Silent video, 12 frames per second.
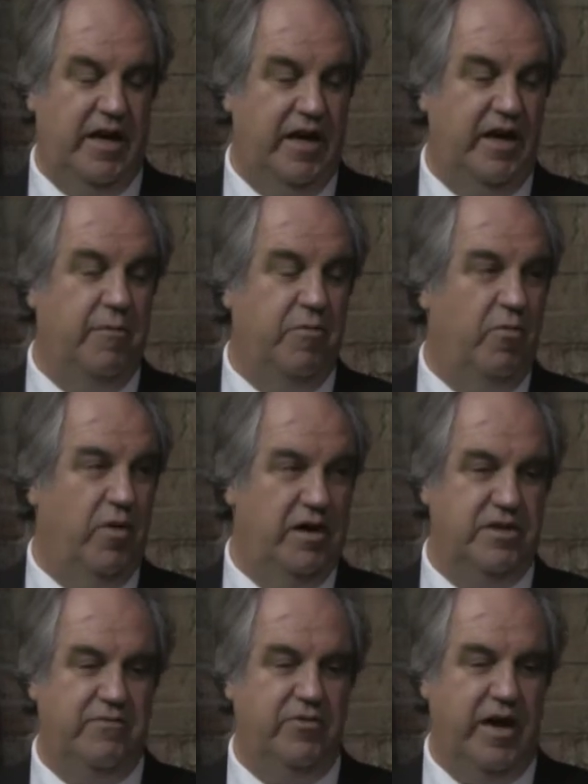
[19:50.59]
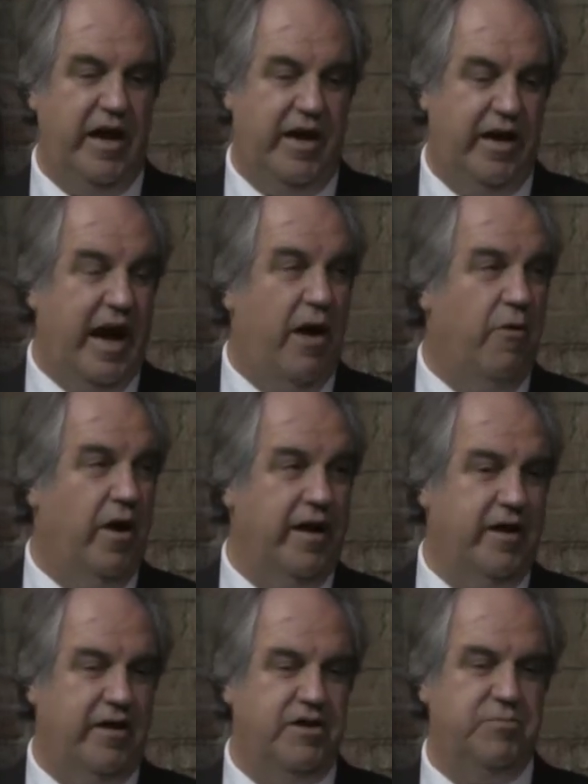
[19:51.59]
any number of ways. If we had an hour, I
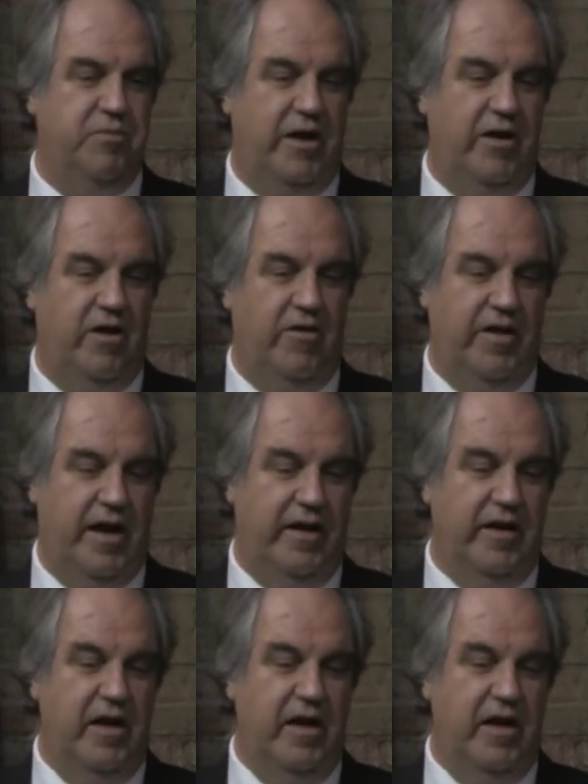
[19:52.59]
could explain all that.